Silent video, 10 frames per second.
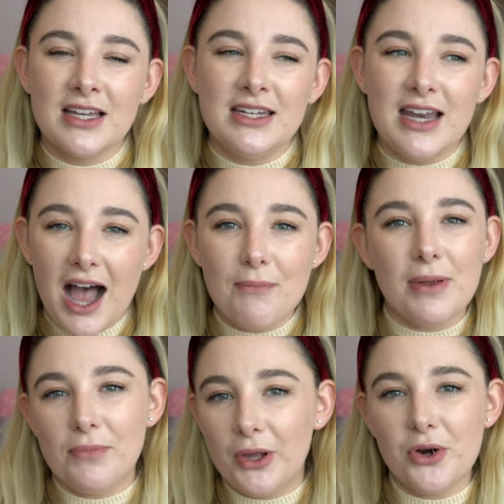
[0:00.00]
not
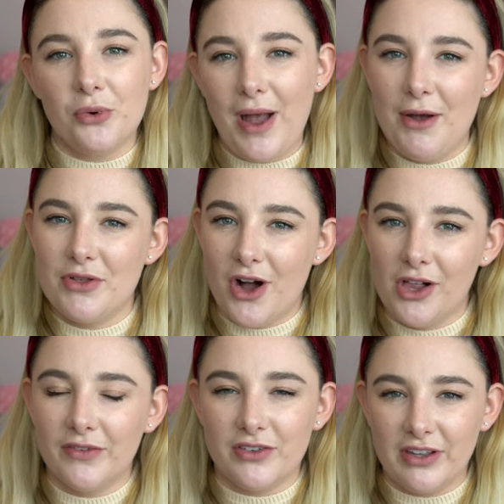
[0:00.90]
been blown away with
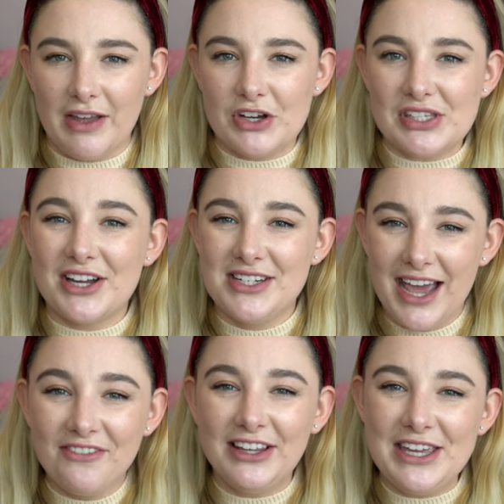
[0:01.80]
all of the flavors. They could
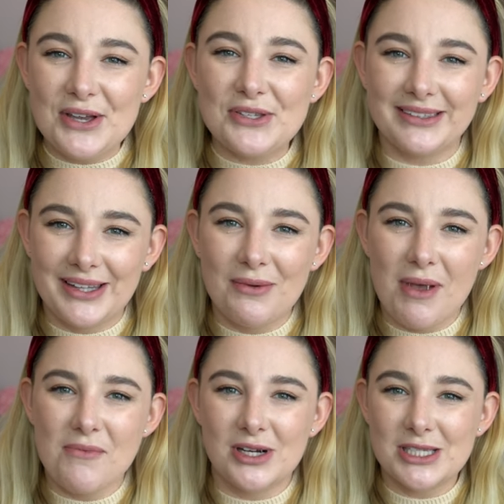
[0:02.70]
definitely use a little
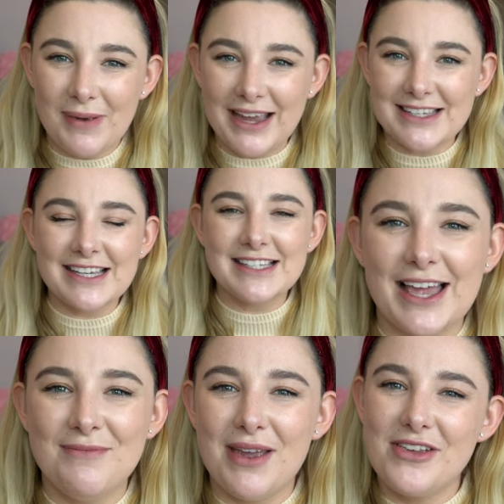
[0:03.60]
bit more spices,
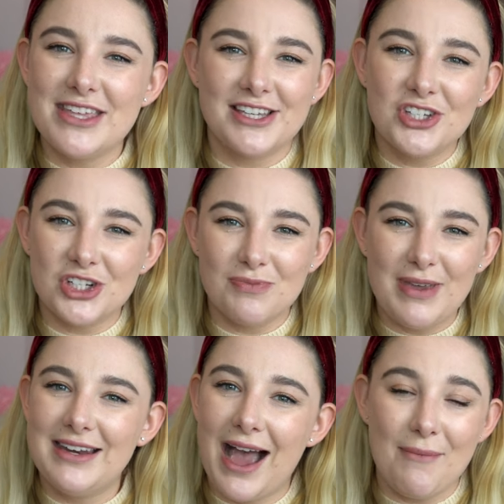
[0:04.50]
and maybe this is just
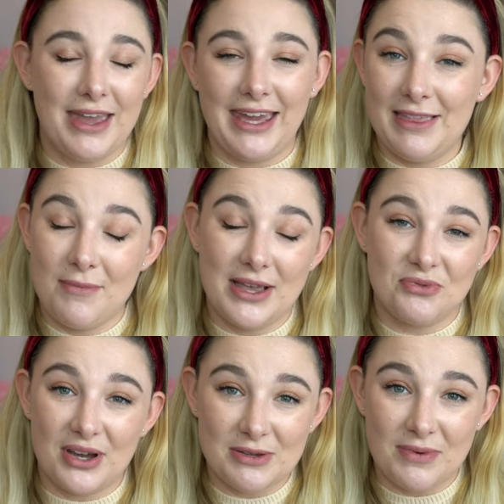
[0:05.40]
me not picking the best
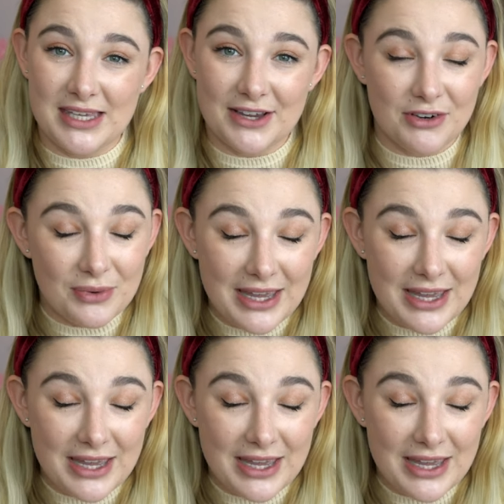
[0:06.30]
recipes every